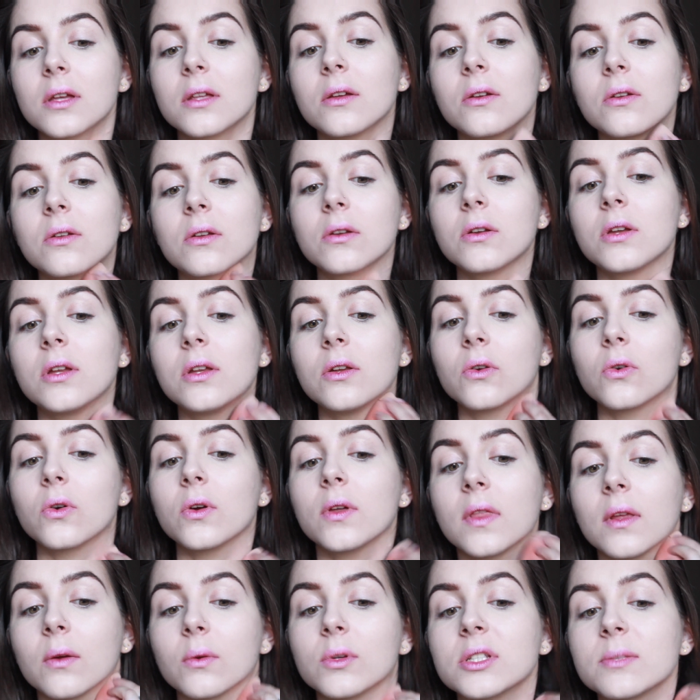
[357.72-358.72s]
The only
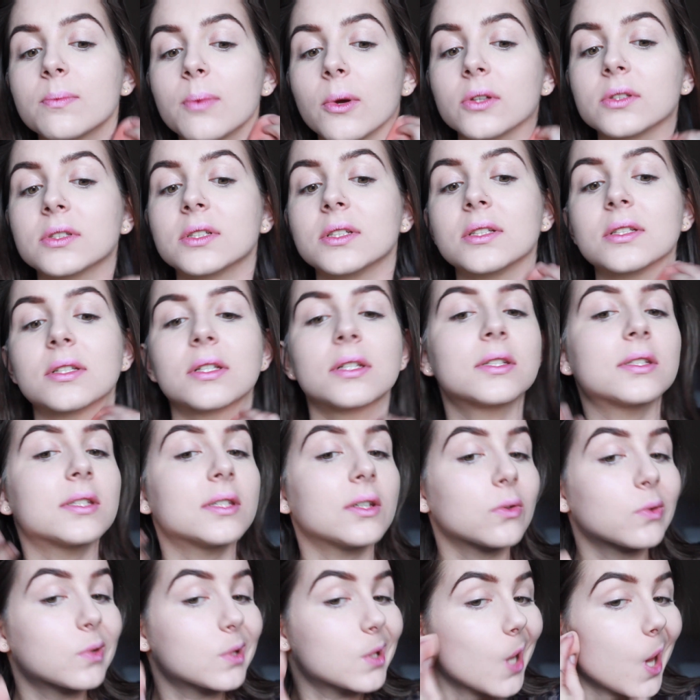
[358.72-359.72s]
annoying thing with spots is there's
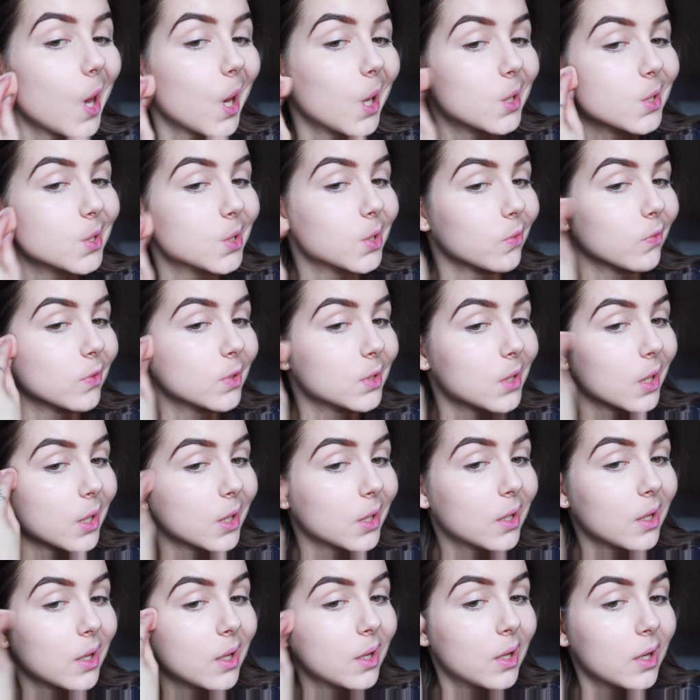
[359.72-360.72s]
still texture. It's
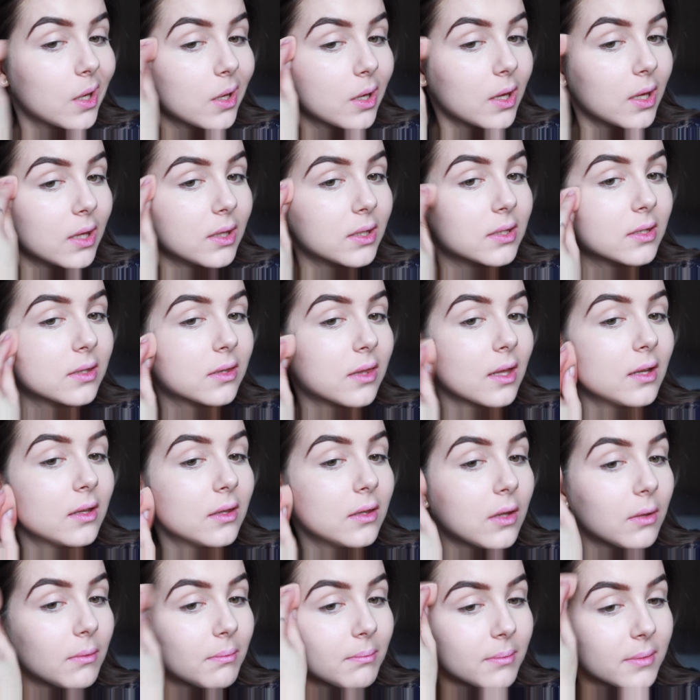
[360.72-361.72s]
like, it's the
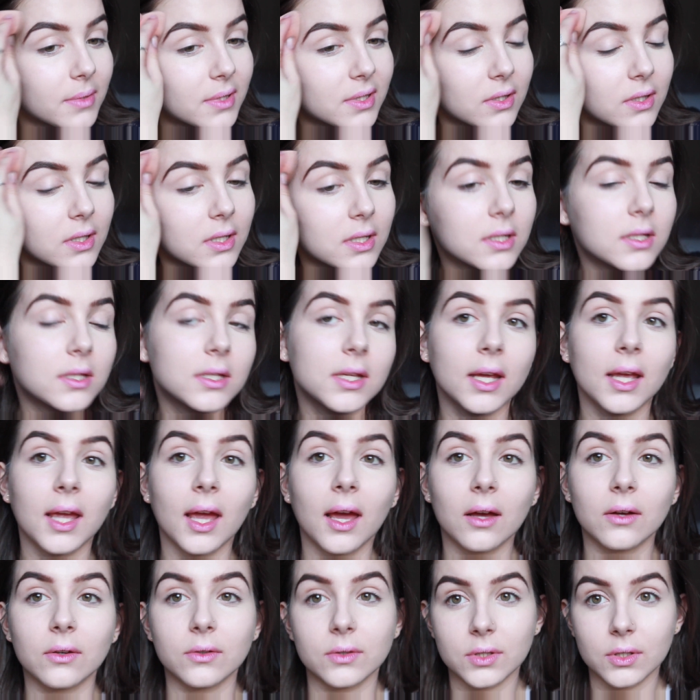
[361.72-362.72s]
lumps, so they stick
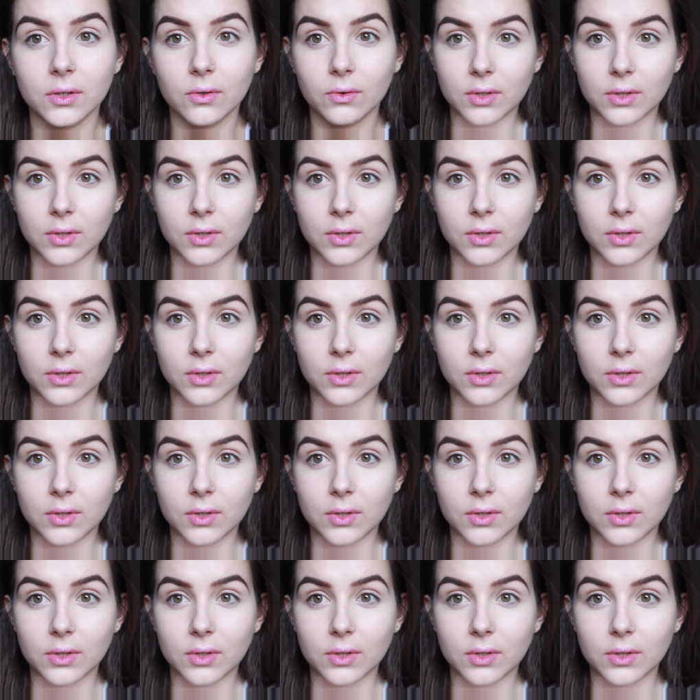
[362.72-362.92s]
out, so